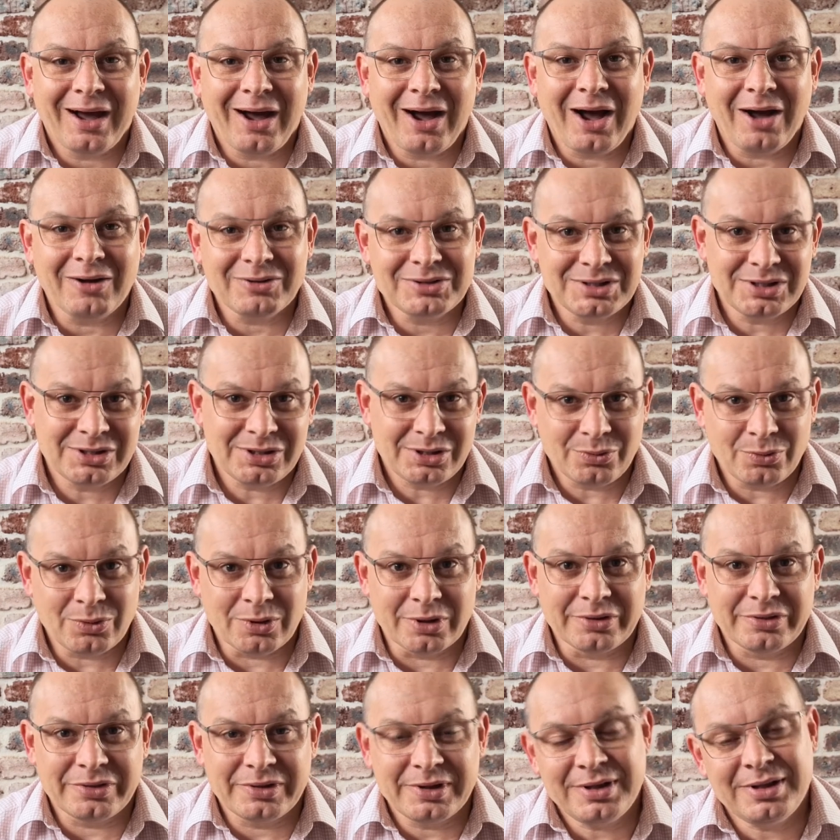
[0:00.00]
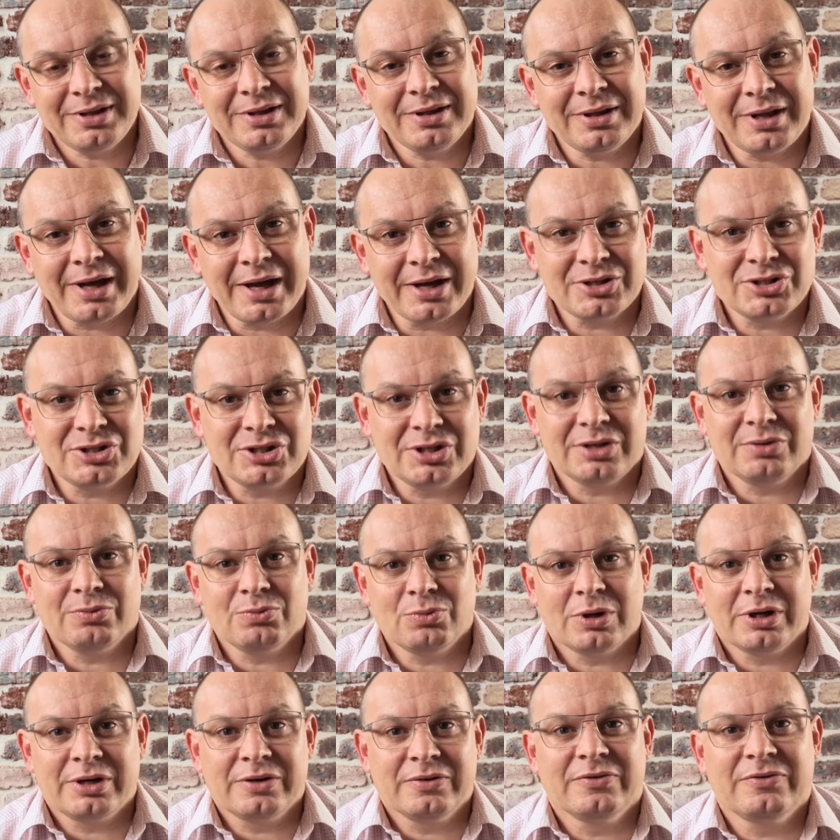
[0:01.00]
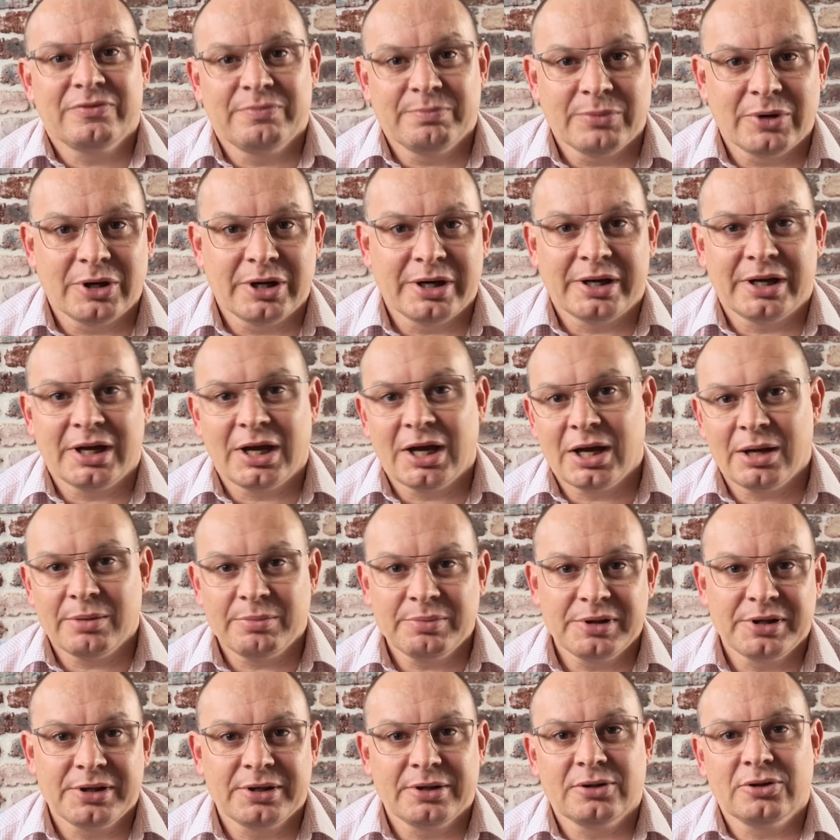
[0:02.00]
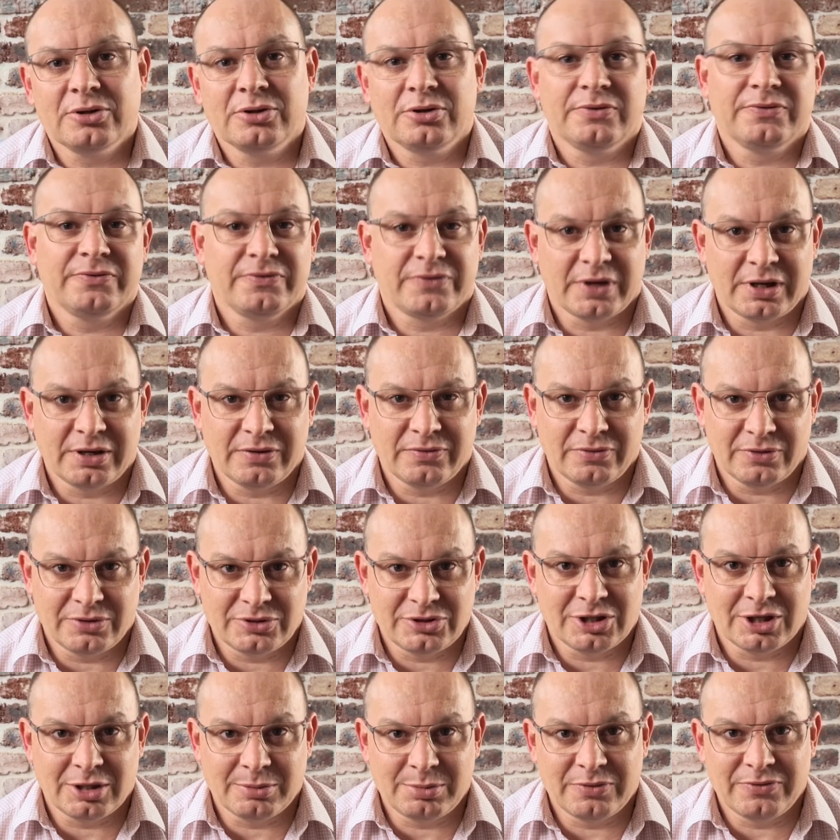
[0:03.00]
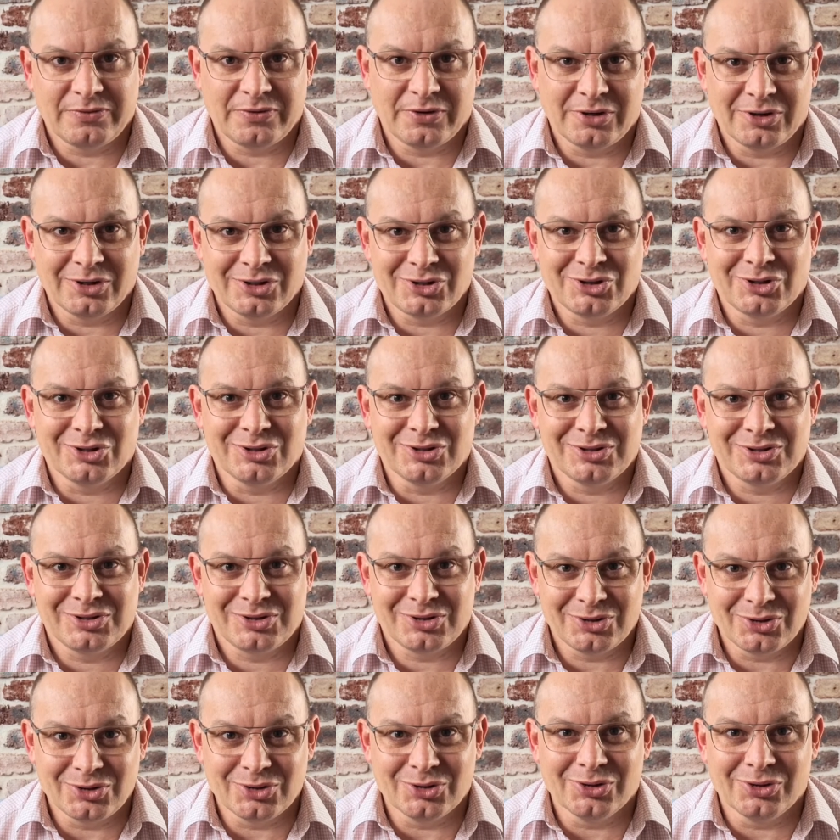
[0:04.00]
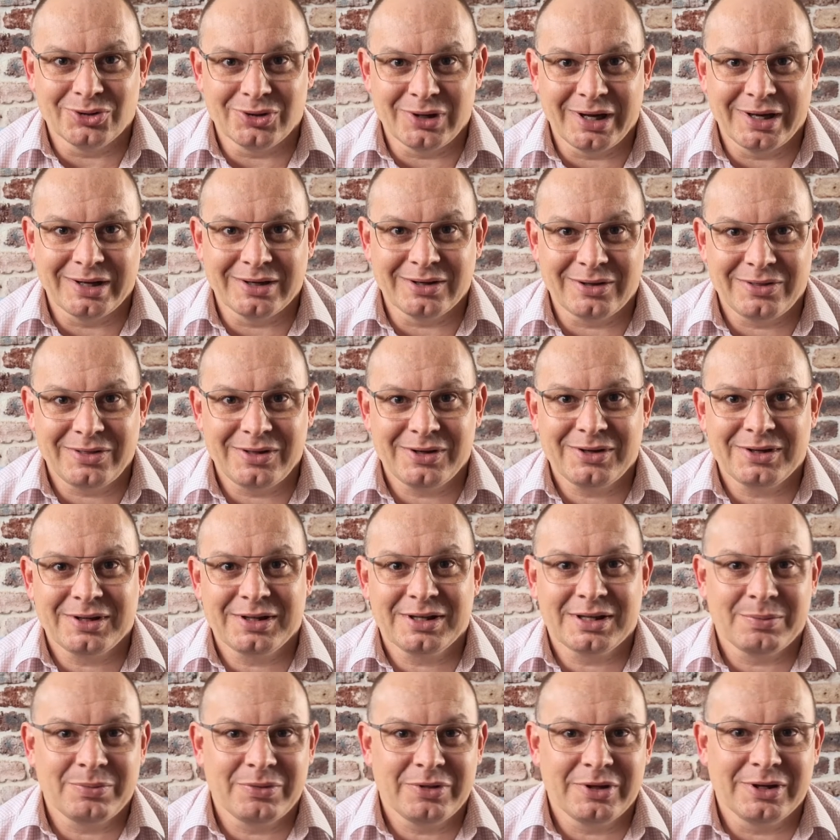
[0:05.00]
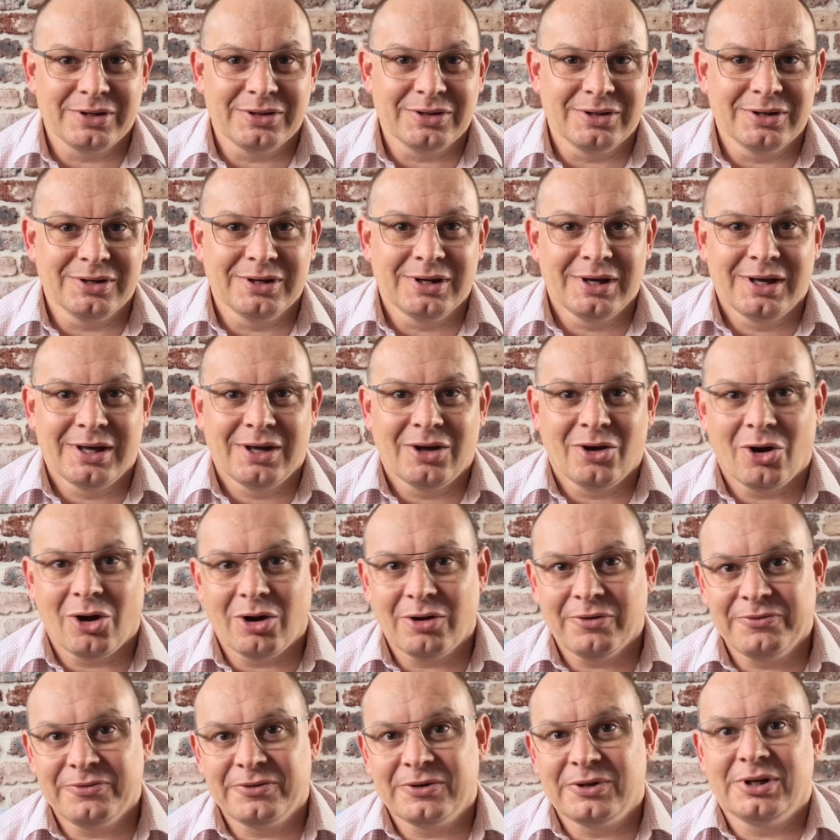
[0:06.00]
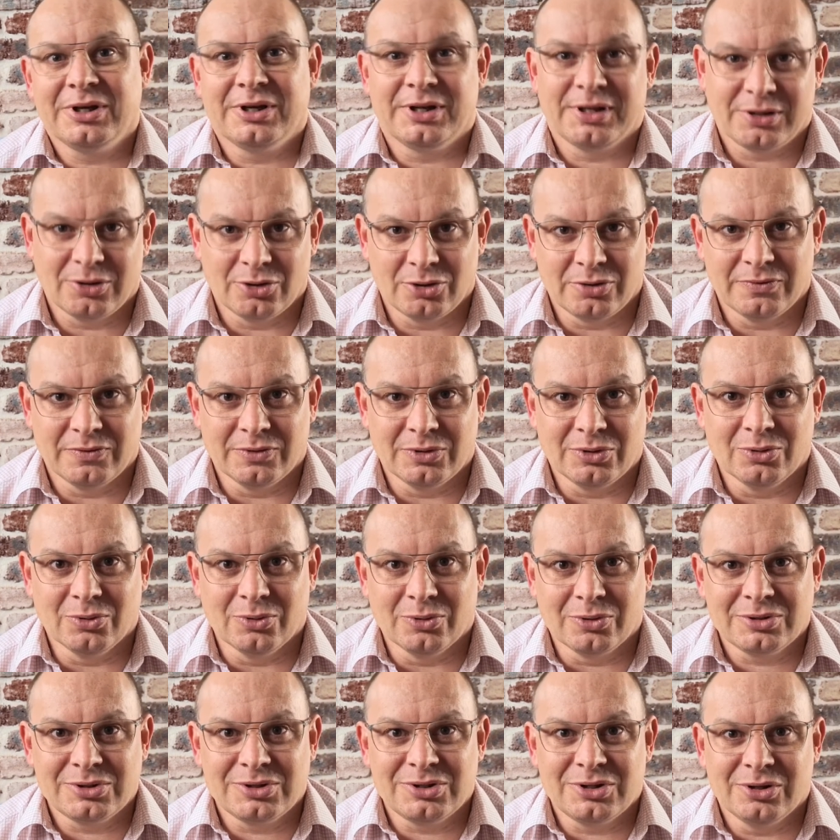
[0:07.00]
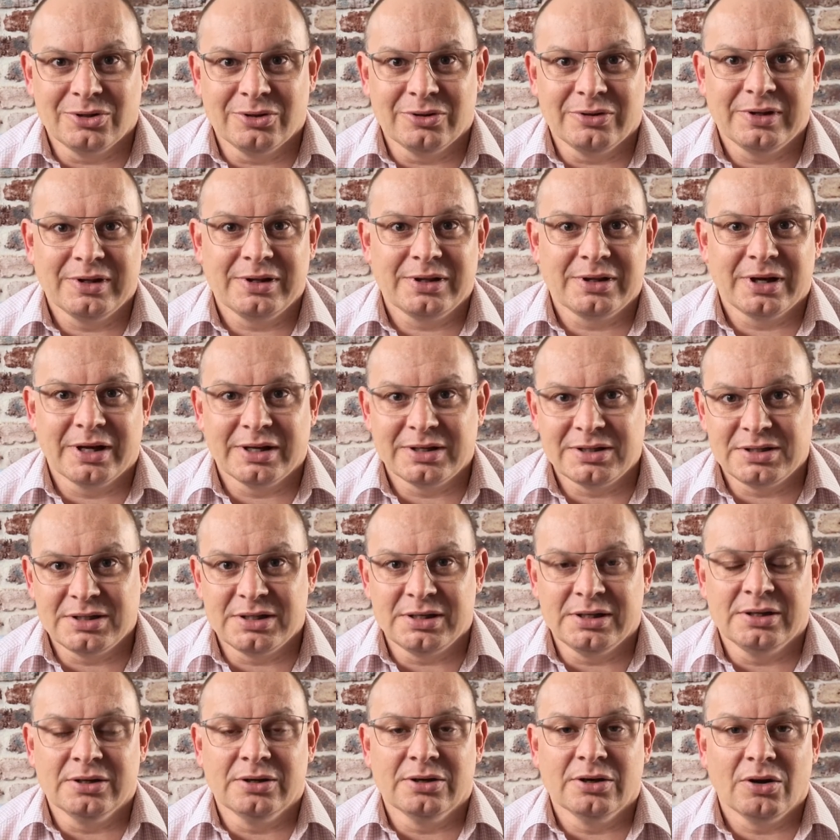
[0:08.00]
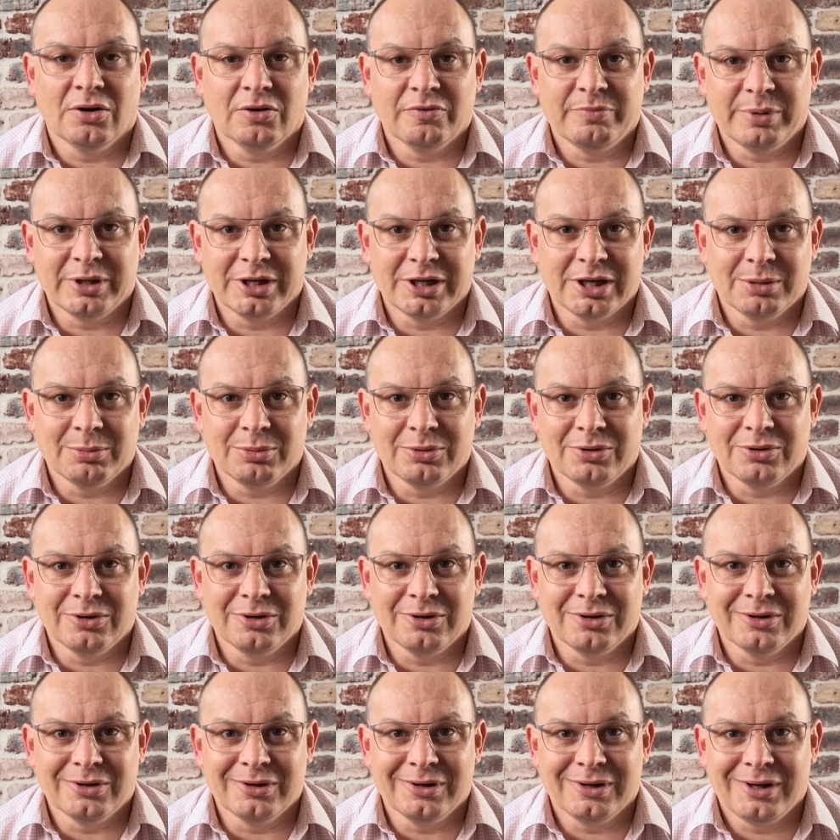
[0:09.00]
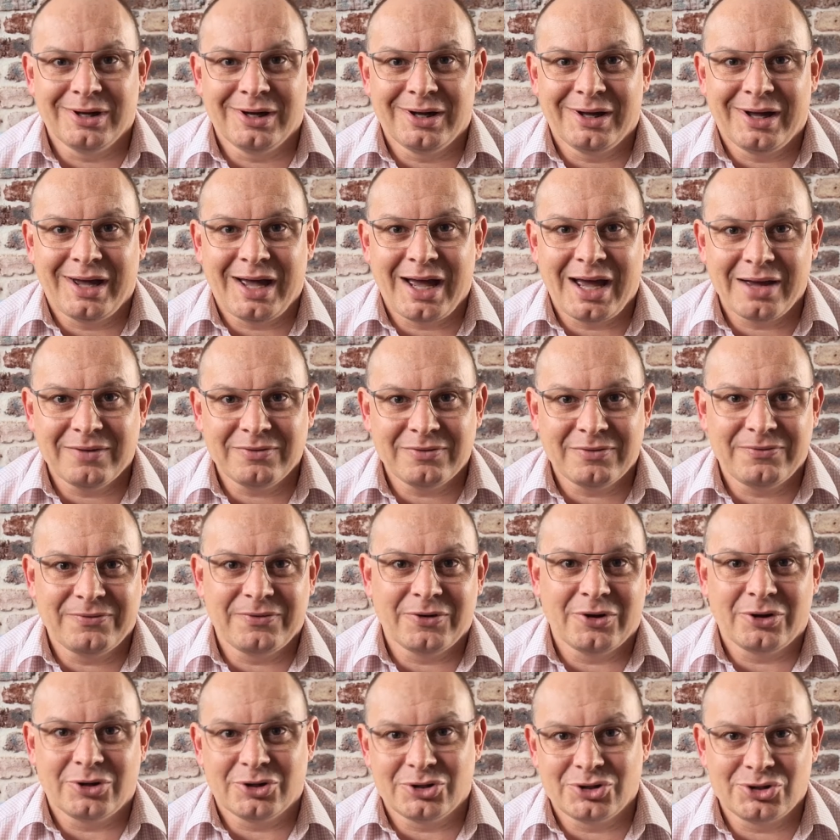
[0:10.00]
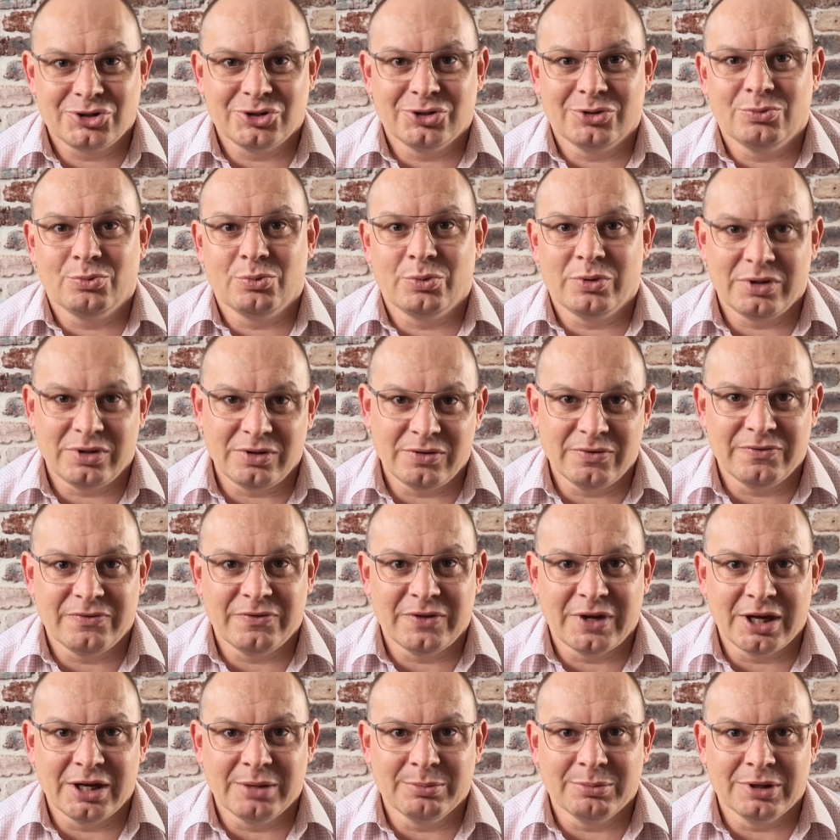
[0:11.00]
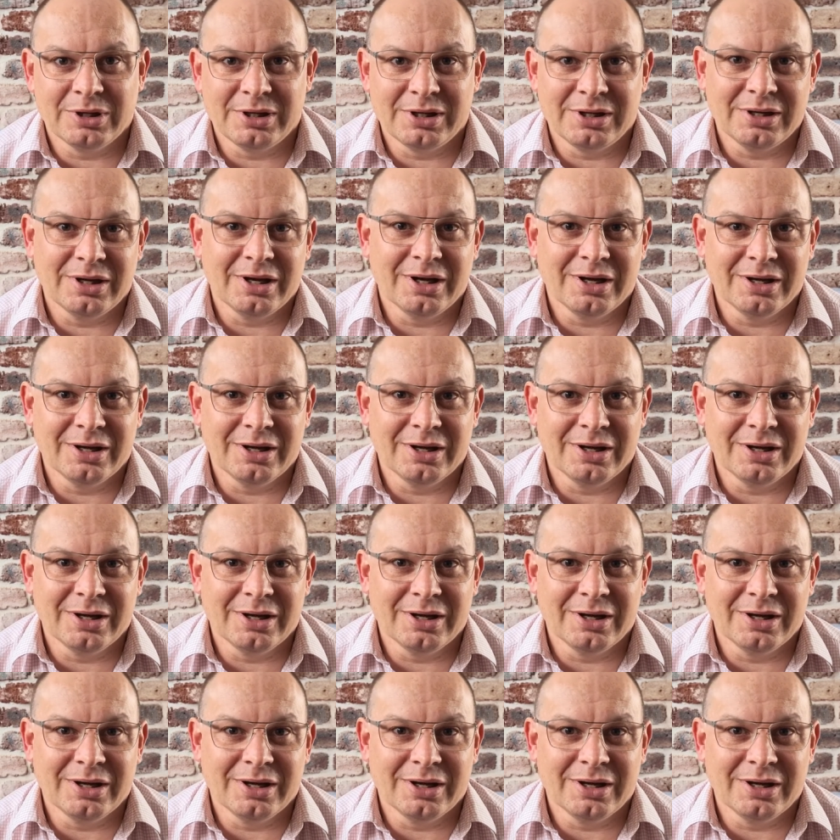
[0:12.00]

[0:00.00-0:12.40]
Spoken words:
I'll tell you what, this is actually one of my absolute favourite type of photo shoots to do, and I think it's something that often gets overlooked, this idea of being able to have a photo shoot with your family,